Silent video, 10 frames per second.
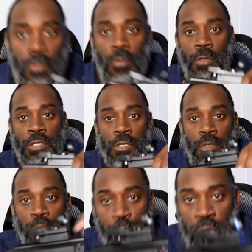was her
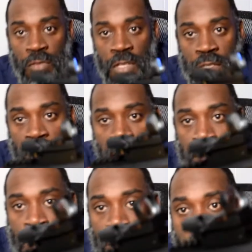previous
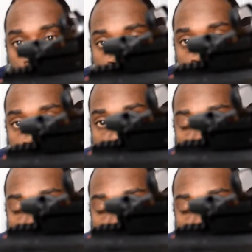optic. It was a